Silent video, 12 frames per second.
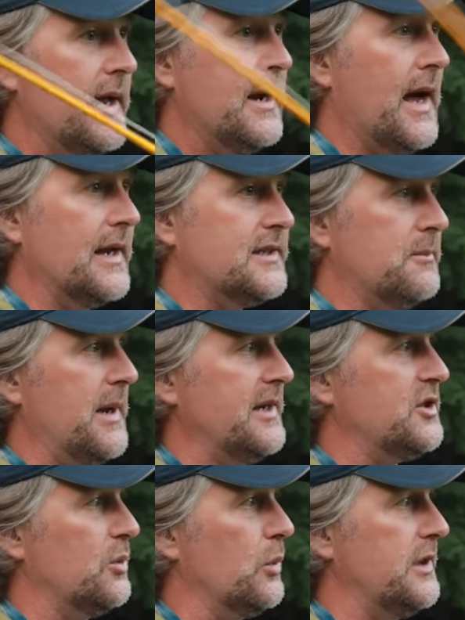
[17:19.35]
Not to
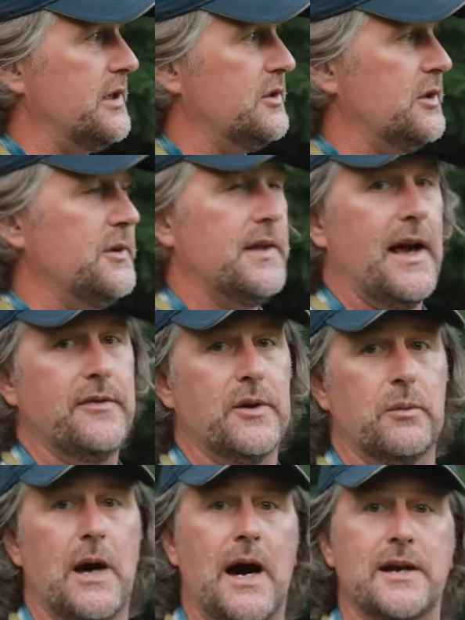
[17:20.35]
mention, when you do that, the
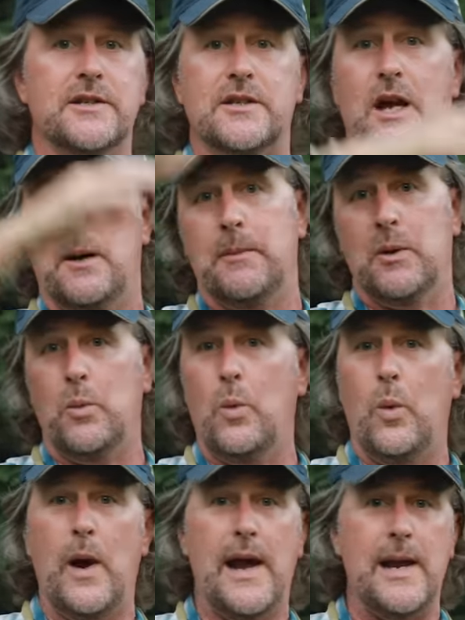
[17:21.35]
rod is coming
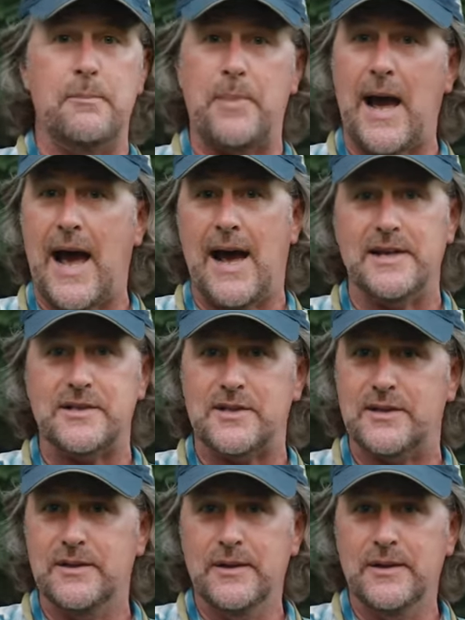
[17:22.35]
way past